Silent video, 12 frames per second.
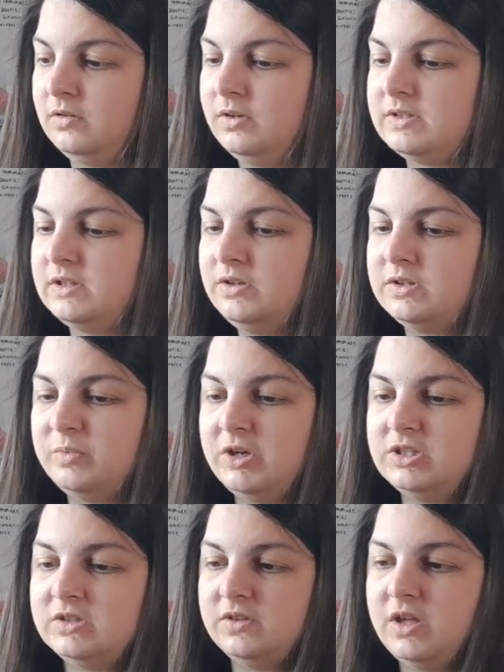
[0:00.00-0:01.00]
There's loads of
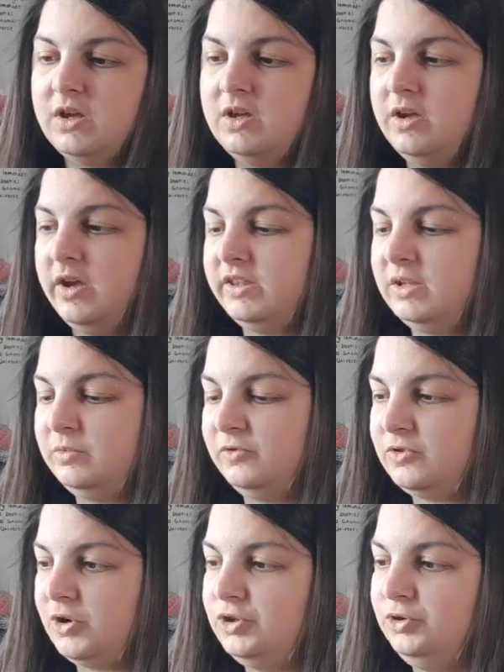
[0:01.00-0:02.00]
pages for that. And then
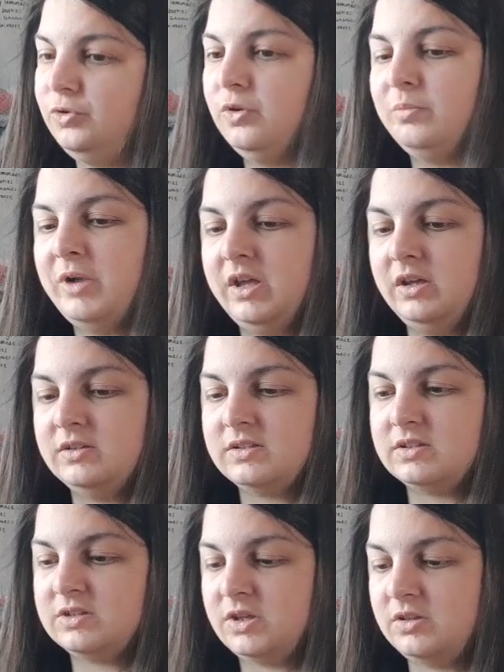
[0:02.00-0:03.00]
we've got your makes.
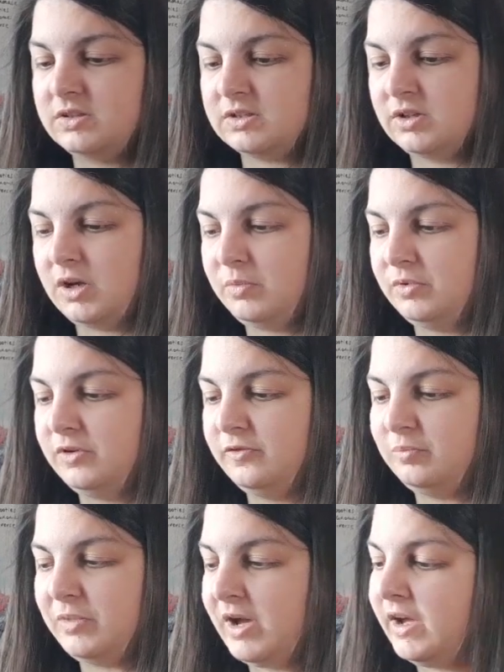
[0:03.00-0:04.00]
So there's a couple of
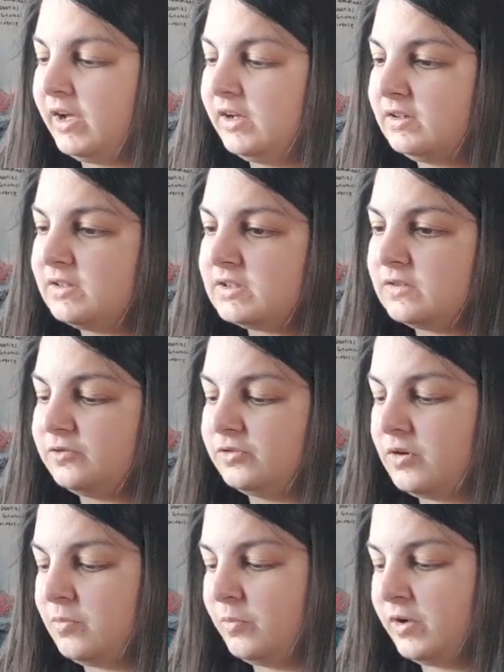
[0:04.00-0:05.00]
bags
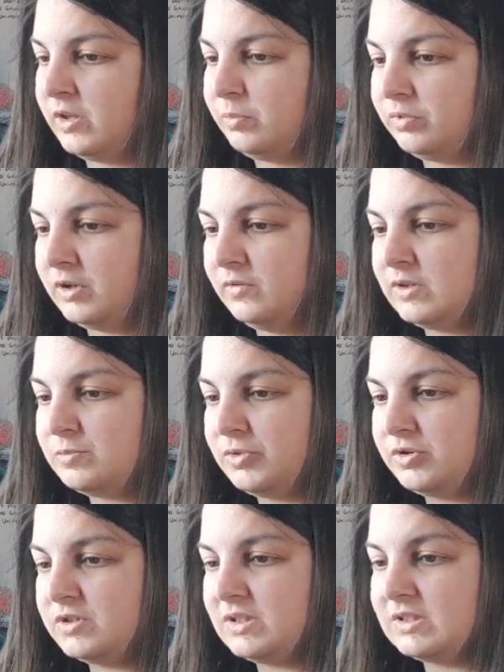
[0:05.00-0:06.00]
from one of the previous
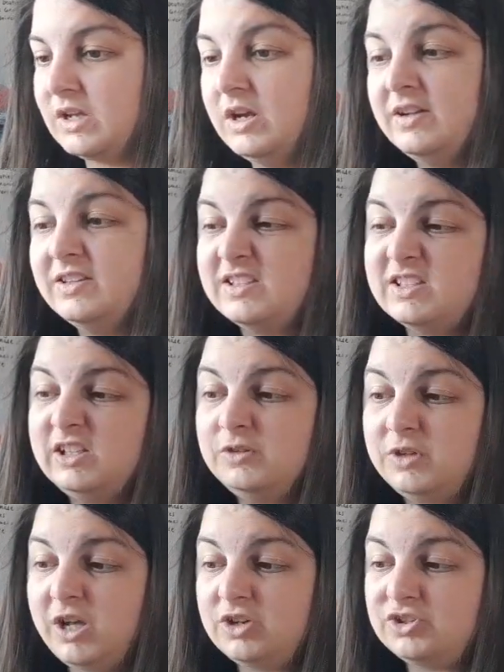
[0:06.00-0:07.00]
boxes. There's a little
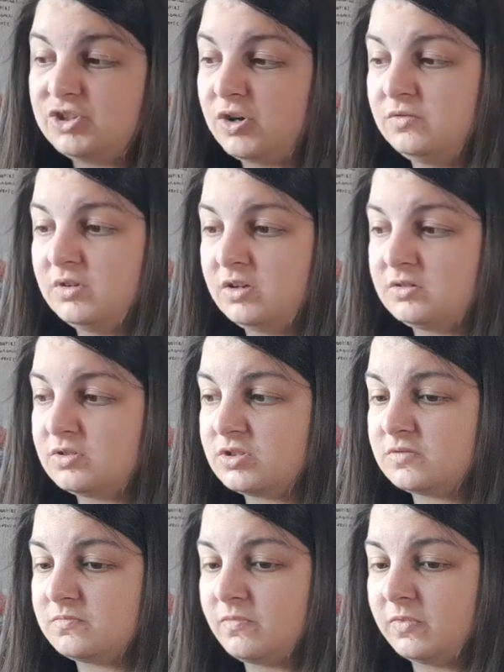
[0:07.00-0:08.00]
cat donut.
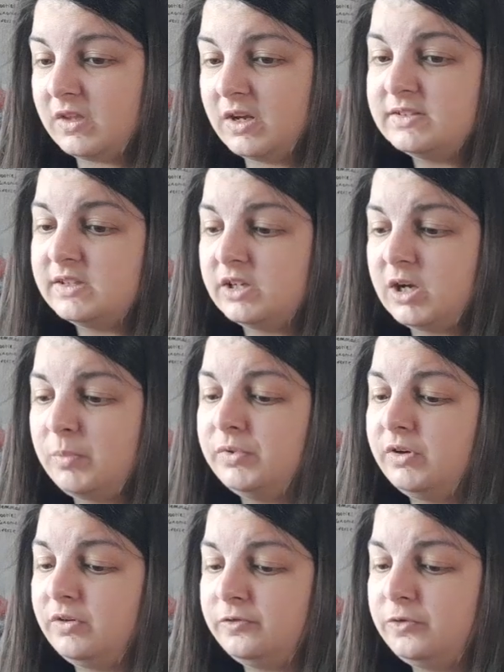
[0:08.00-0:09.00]
I say a couple,
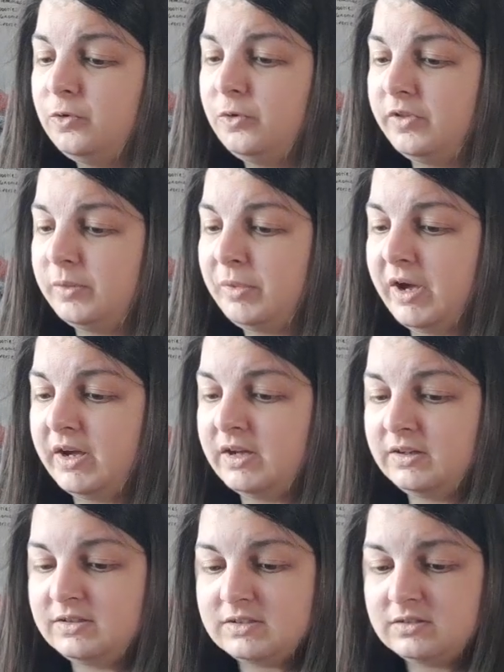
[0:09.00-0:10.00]
there are four of the
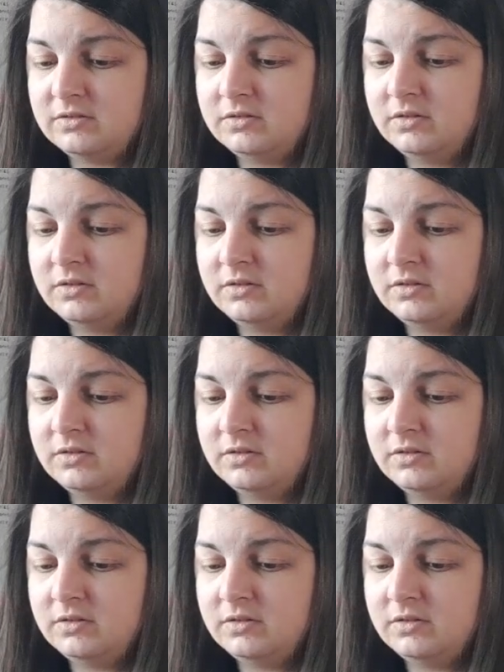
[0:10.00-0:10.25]
bags.